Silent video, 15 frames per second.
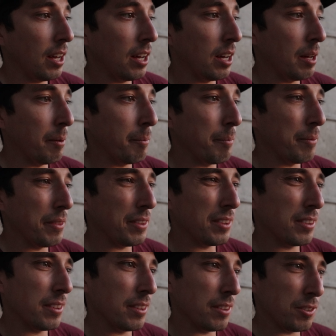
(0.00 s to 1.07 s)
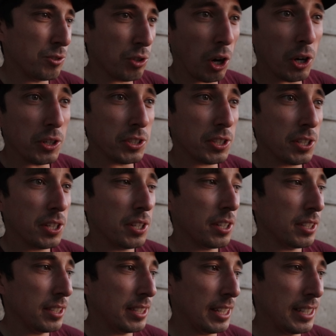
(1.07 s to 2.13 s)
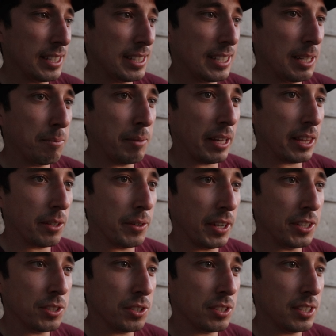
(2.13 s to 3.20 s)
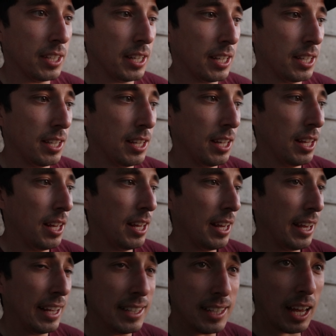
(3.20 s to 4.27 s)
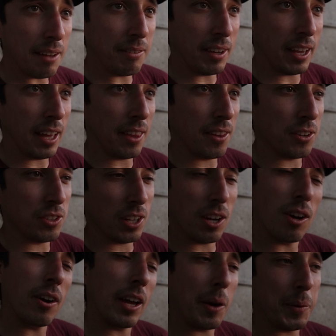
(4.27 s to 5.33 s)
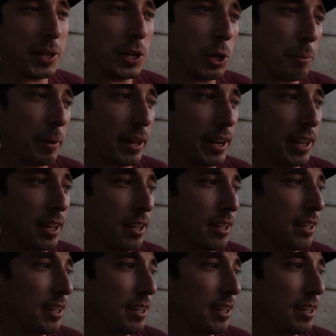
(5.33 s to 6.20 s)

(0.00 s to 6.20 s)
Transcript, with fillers: Um, DART didn't seem like they were interested in diving it. They're like, oh yeah, we know about it,